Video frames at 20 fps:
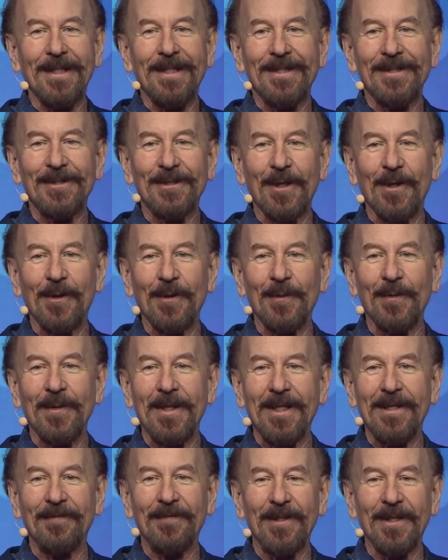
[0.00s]
So,
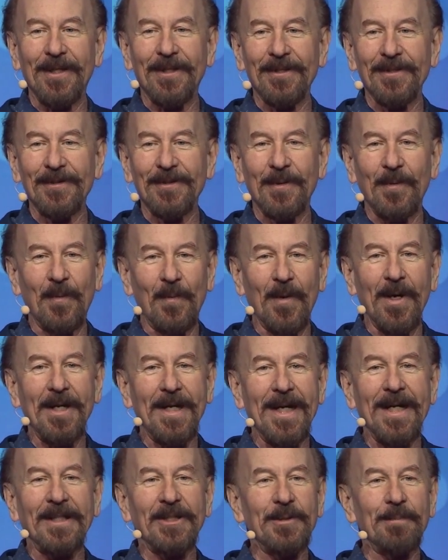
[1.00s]
if there's
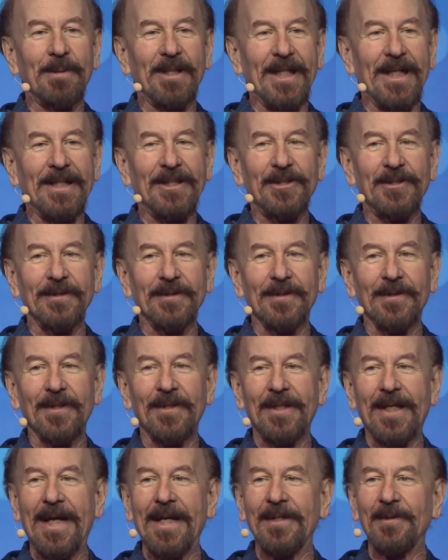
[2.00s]
one
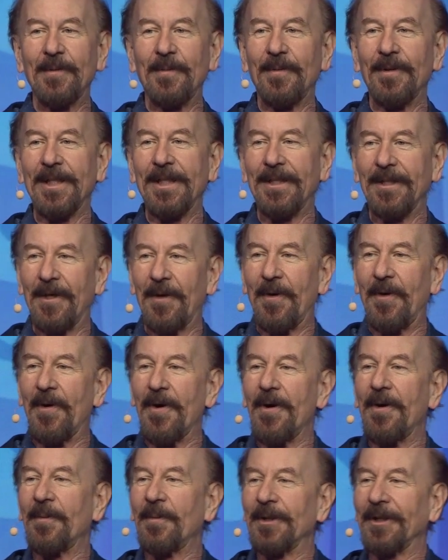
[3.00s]
exponential that we
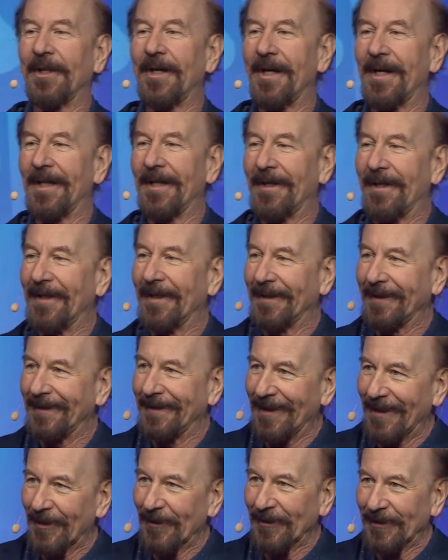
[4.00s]
all rely on
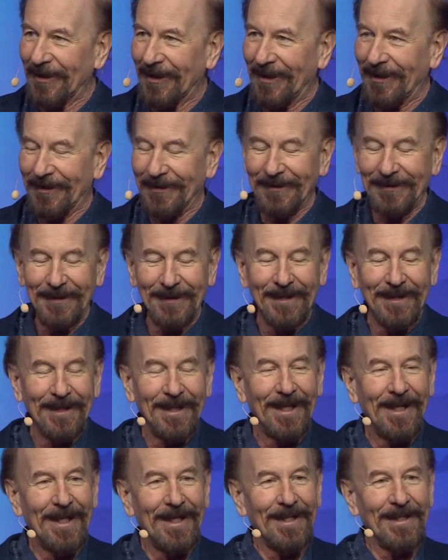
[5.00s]
in healthcare,
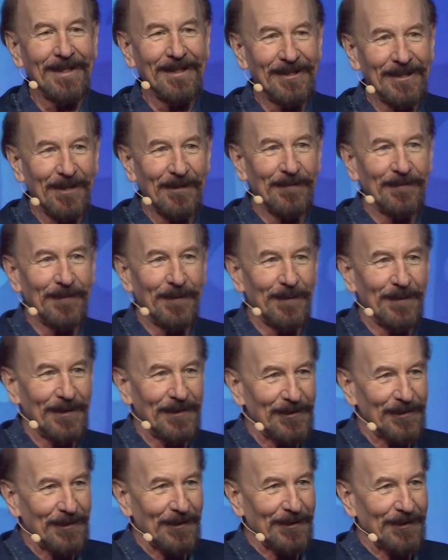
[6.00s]
uh, the cell phone
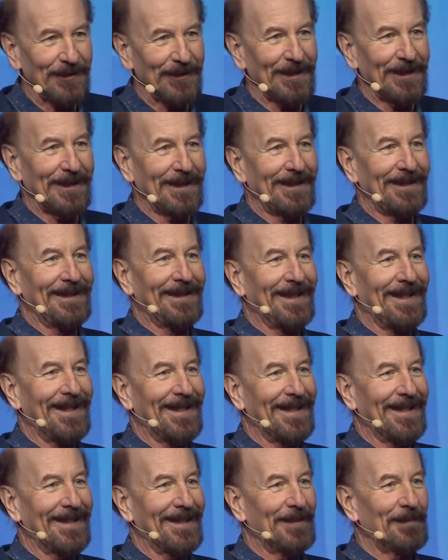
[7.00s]
is certainly
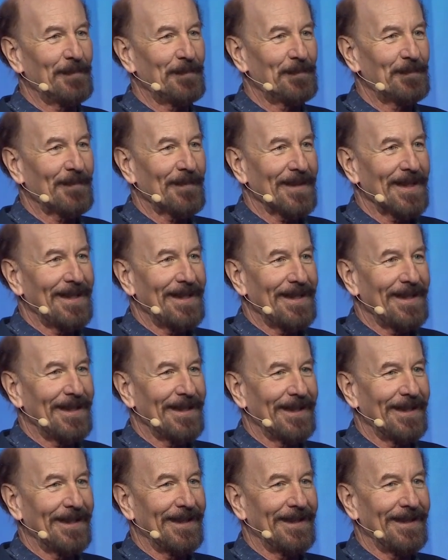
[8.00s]
um,
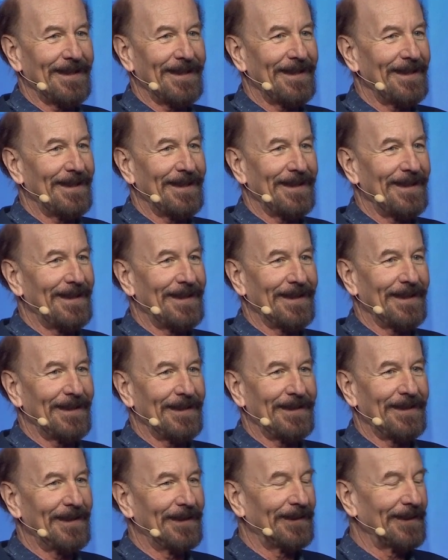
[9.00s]
the, the,
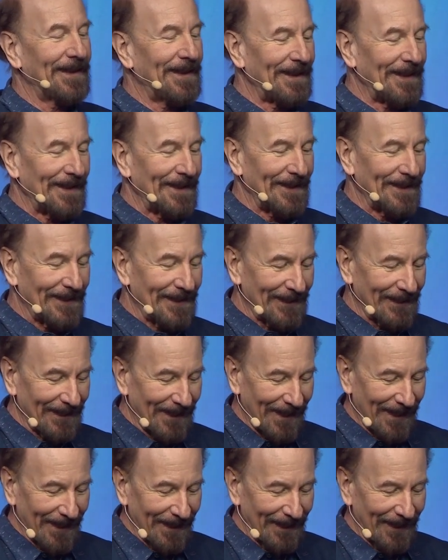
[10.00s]
the, the, leading
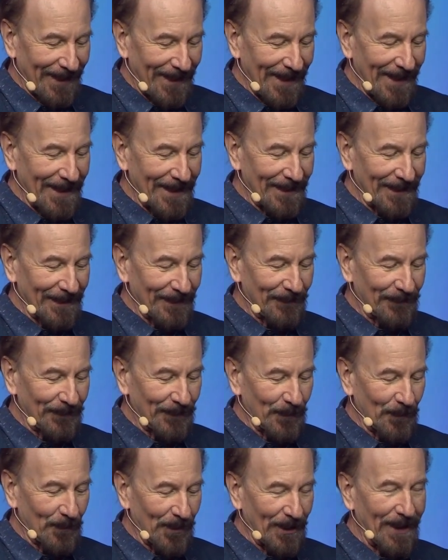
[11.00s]
uh, candidate
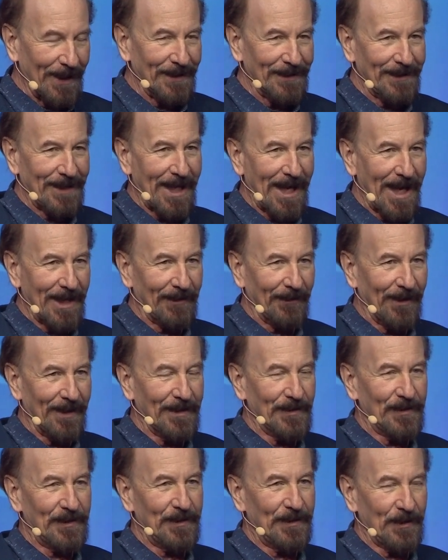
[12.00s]
for what has
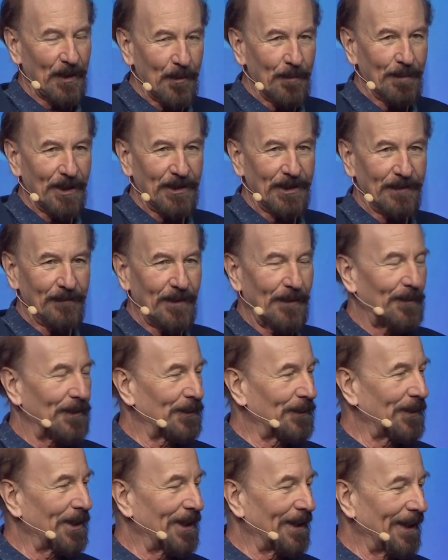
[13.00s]
catalyzed so much of what
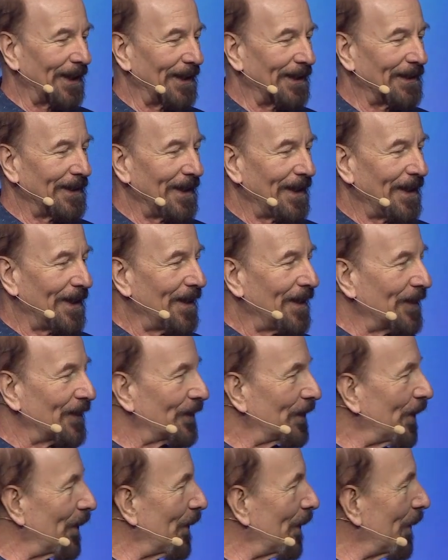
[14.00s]
we're doing today.
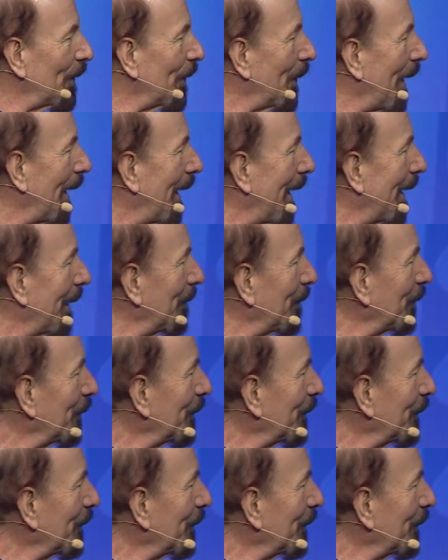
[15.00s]
So, um,